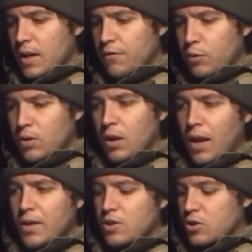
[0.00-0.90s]
if you would
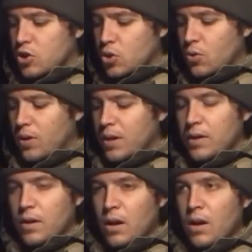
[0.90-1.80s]
like to
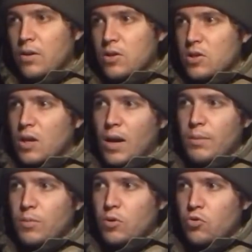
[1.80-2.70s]
join uh, the
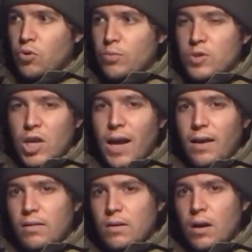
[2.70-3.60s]
Skype group chat,